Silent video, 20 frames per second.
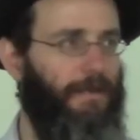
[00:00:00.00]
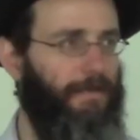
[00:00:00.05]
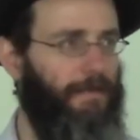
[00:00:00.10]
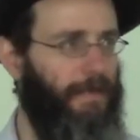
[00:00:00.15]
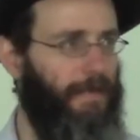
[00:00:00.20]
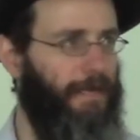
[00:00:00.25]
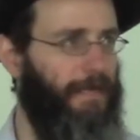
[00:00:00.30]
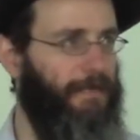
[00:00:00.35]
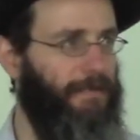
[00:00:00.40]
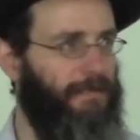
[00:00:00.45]
are
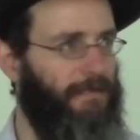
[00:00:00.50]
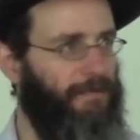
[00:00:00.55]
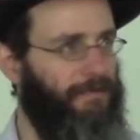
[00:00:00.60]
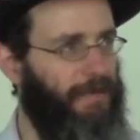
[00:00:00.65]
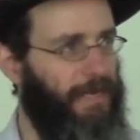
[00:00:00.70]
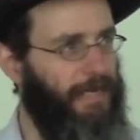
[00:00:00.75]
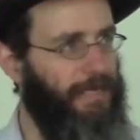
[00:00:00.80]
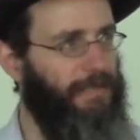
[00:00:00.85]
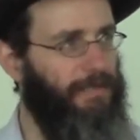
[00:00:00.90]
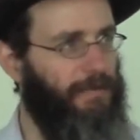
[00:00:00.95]
the hands
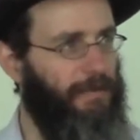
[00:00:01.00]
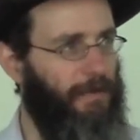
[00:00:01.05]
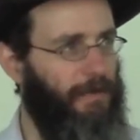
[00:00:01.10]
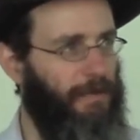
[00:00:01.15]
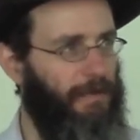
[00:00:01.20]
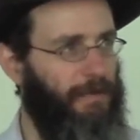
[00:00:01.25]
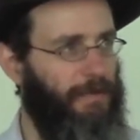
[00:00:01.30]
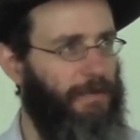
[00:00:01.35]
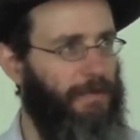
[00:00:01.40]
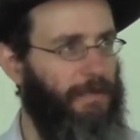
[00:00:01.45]
of
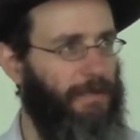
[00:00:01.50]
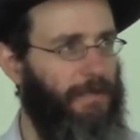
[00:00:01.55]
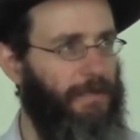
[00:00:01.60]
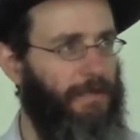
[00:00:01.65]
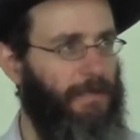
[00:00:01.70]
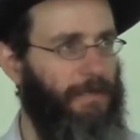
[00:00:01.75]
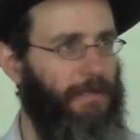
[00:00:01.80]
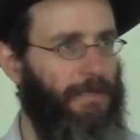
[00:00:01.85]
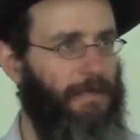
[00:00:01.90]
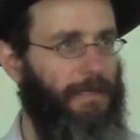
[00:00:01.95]
Esau.
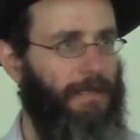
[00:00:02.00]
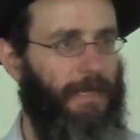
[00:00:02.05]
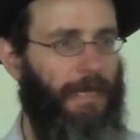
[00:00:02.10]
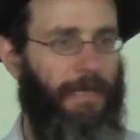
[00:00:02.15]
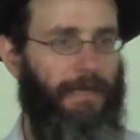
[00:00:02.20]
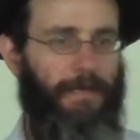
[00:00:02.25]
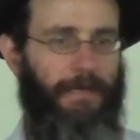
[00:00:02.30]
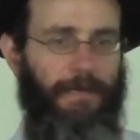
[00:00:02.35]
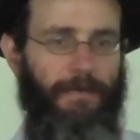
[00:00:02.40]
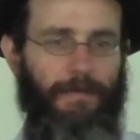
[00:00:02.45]

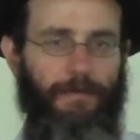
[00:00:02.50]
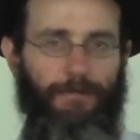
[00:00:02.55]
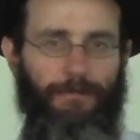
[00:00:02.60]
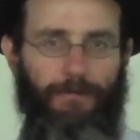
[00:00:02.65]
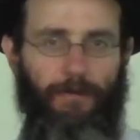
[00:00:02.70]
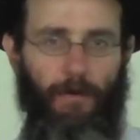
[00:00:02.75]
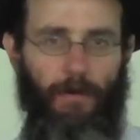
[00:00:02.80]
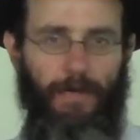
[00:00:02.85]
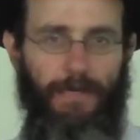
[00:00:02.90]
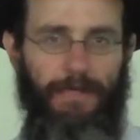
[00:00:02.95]
And here the
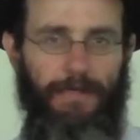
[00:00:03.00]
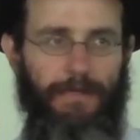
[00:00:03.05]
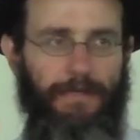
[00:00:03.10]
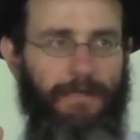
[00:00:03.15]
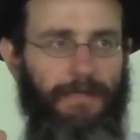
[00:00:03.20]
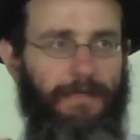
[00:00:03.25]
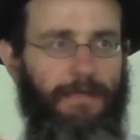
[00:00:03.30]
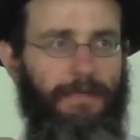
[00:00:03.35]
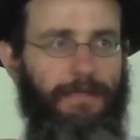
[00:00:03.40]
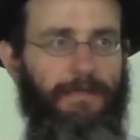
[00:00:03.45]

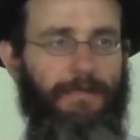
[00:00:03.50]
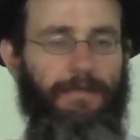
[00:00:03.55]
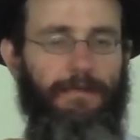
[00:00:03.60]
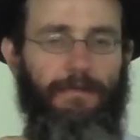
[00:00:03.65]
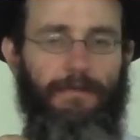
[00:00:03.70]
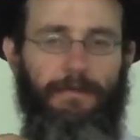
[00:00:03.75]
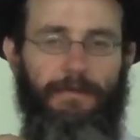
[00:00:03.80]
voice is